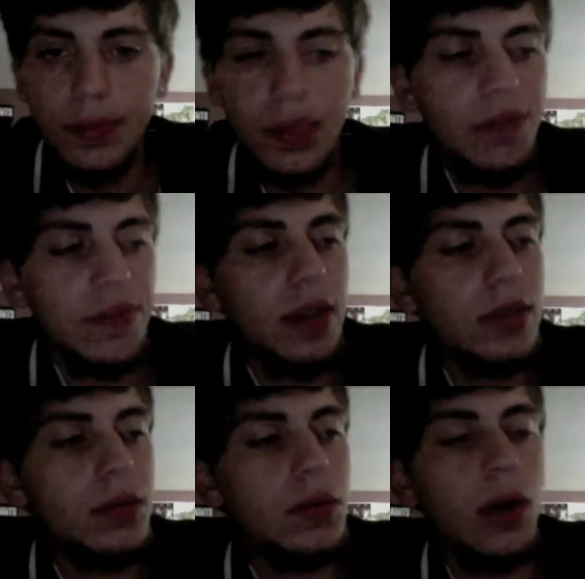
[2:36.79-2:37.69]
I forgot
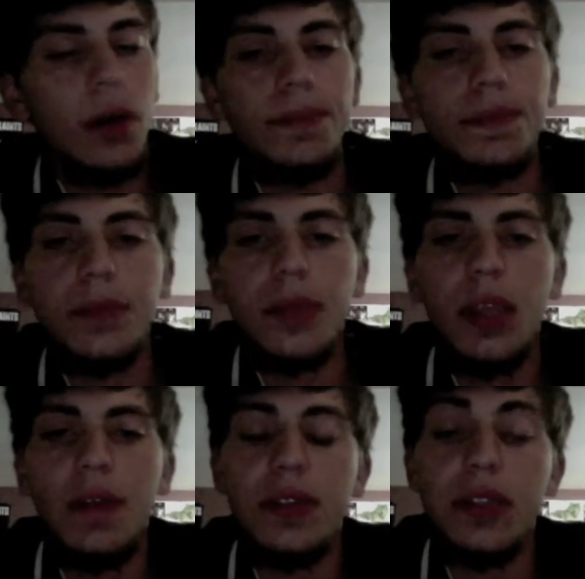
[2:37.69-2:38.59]
to
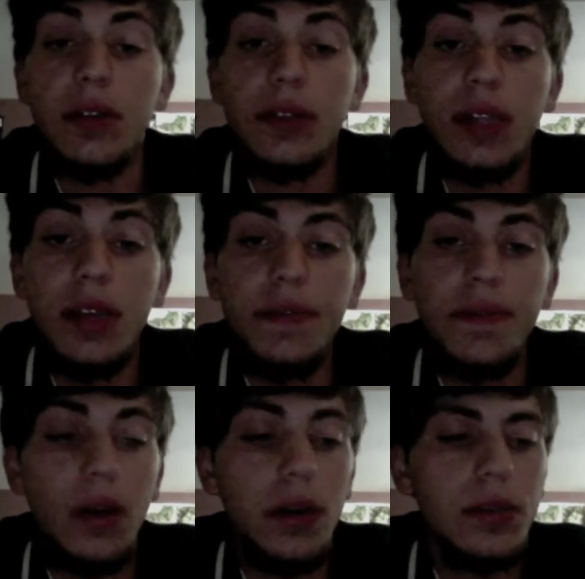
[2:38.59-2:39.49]
give this a little sniff
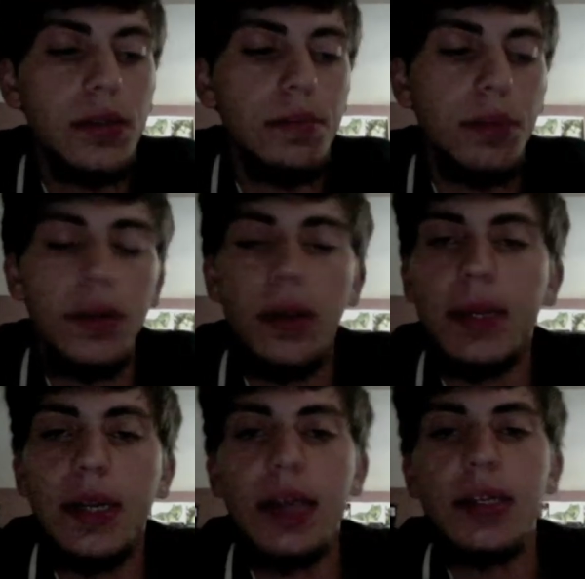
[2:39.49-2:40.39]
first, but I
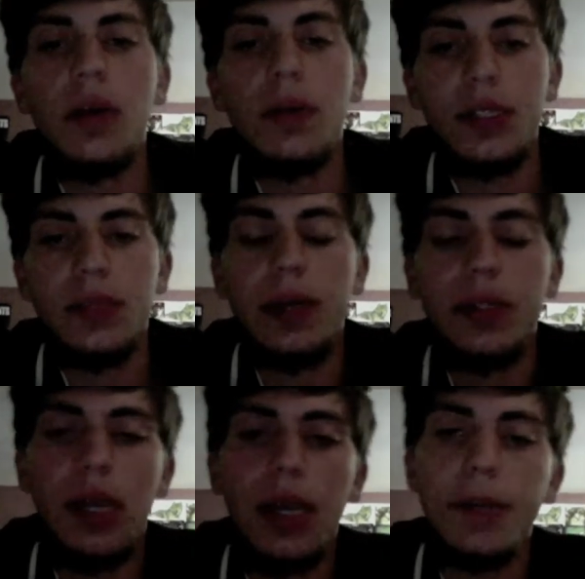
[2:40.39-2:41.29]
mean, I know what it smells
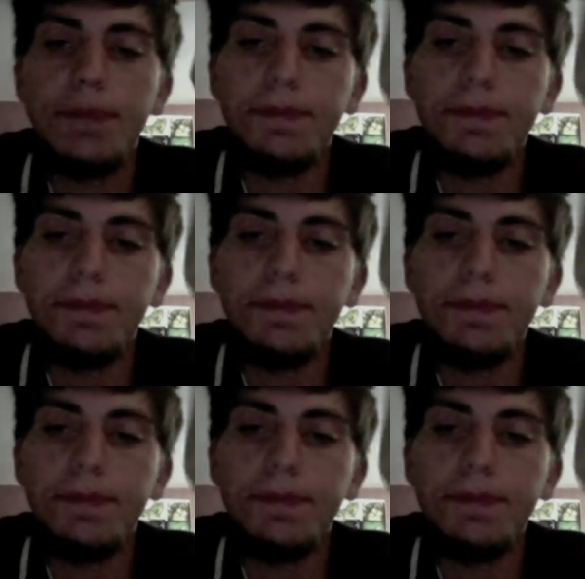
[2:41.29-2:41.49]
like.